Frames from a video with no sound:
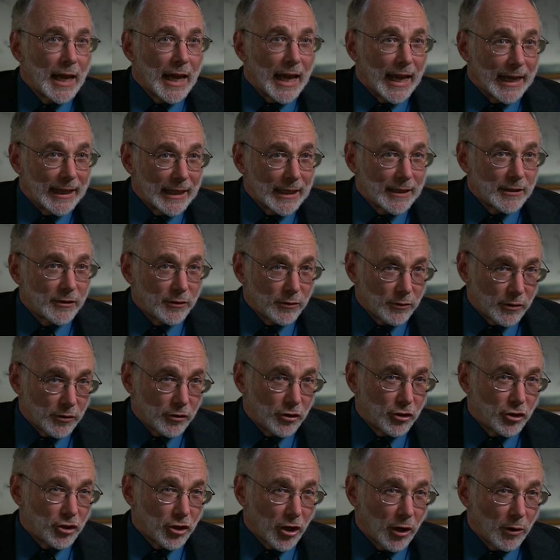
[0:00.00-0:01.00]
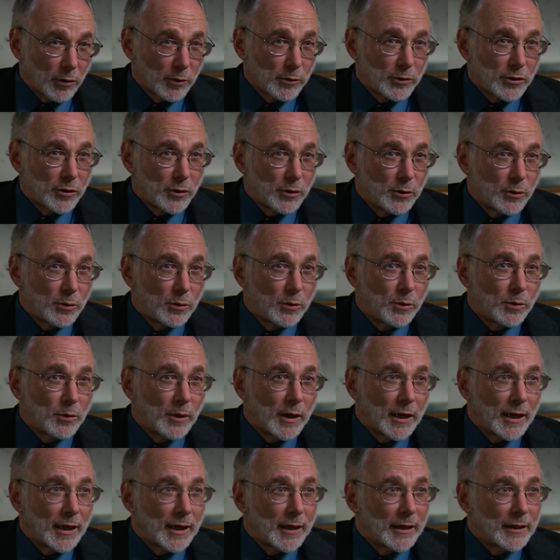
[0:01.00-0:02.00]
And then to show to
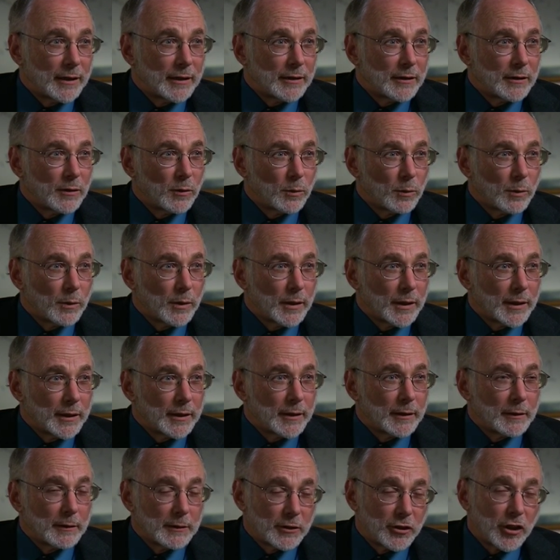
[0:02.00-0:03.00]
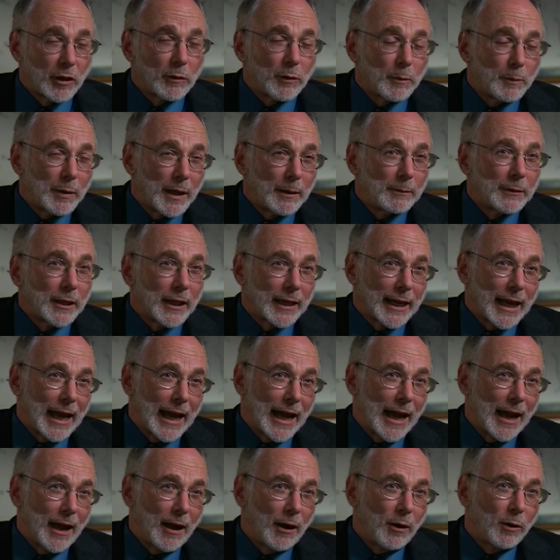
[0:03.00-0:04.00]
the general public
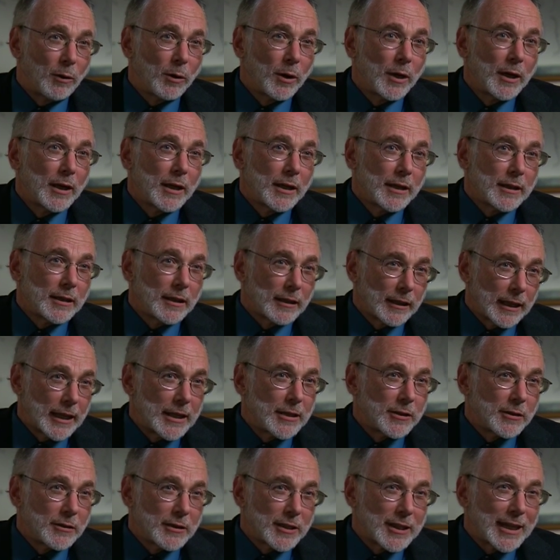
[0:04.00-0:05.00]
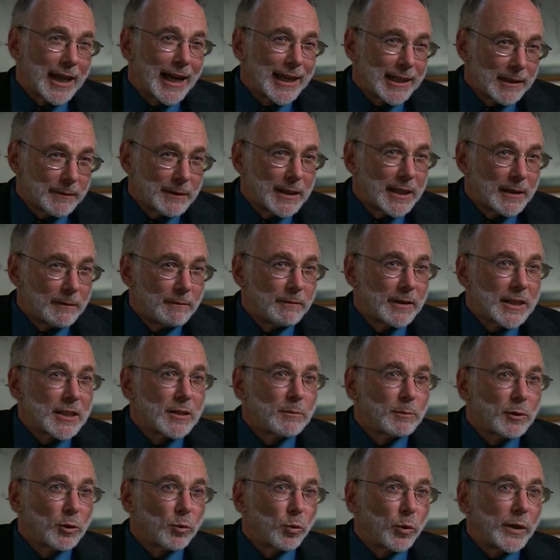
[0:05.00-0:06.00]
how the laser is kind of an
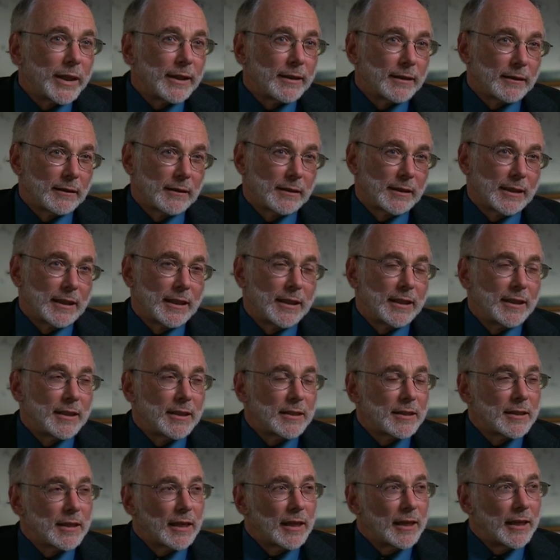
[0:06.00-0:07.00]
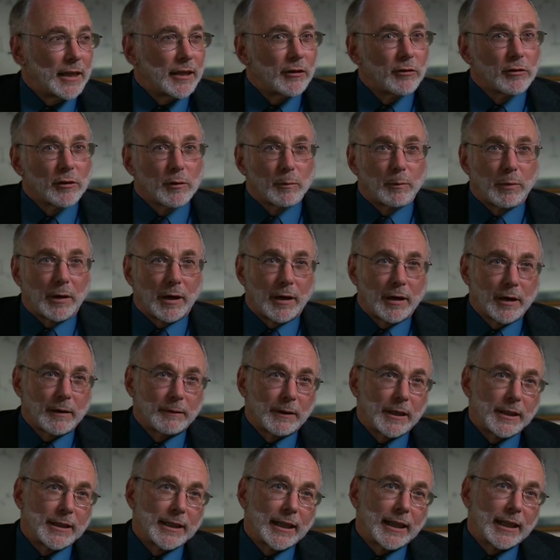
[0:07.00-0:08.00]
invisible wheel. It is an integral part of
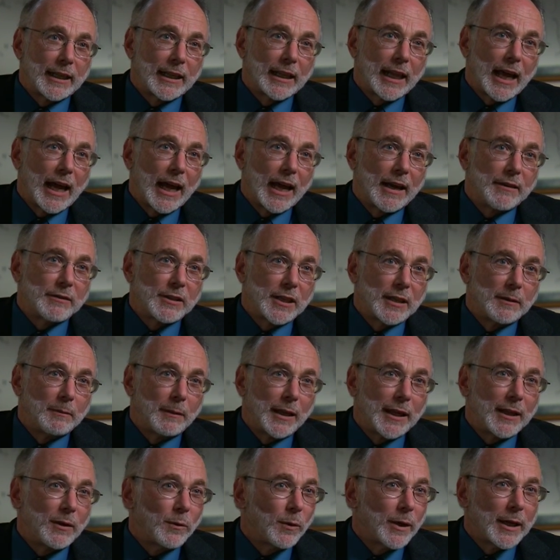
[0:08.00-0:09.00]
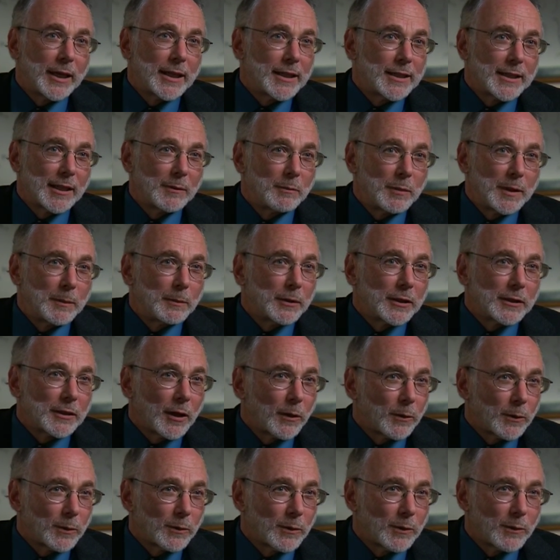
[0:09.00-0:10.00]
our daily lives in many ways that people
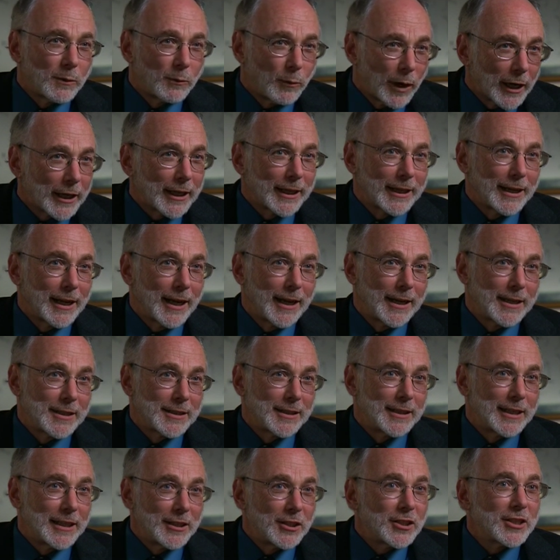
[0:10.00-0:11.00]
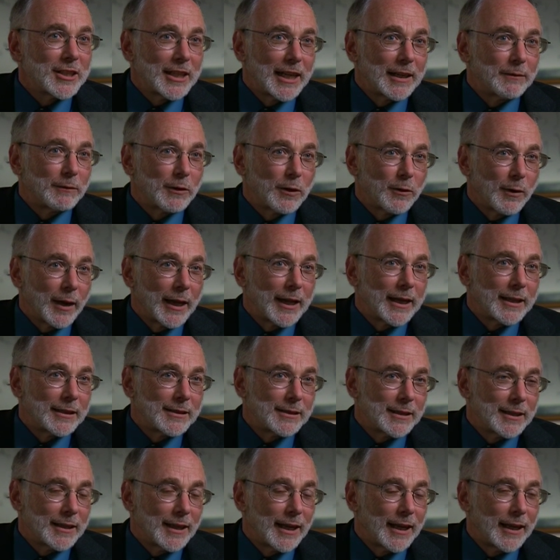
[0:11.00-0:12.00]
don't recognize and they just take for granted
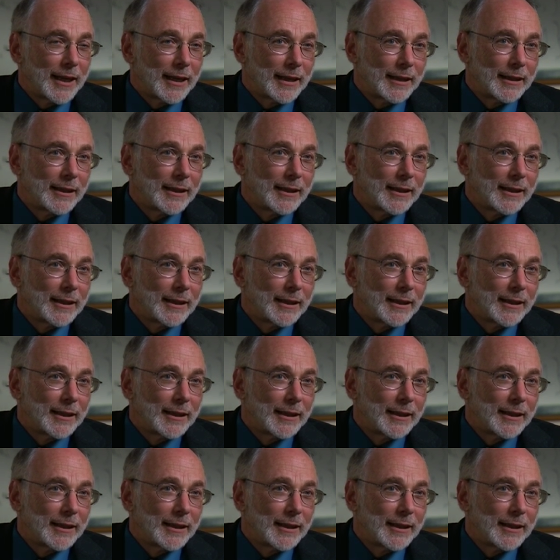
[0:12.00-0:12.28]
today.